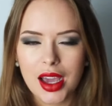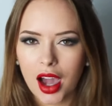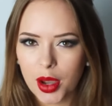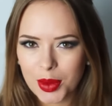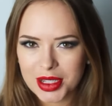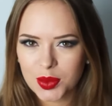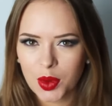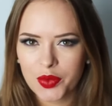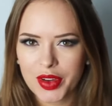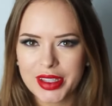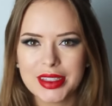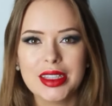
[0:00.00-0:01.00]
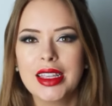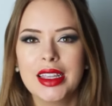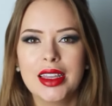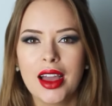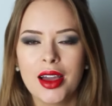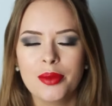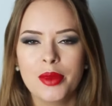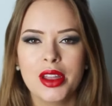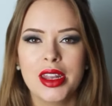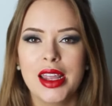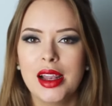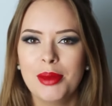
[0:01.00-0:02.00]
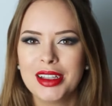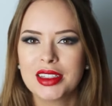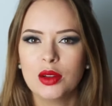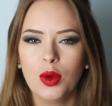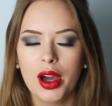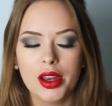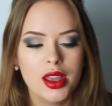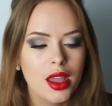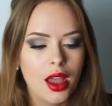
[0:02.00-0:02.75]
I went to one recently, an Illamasqua one,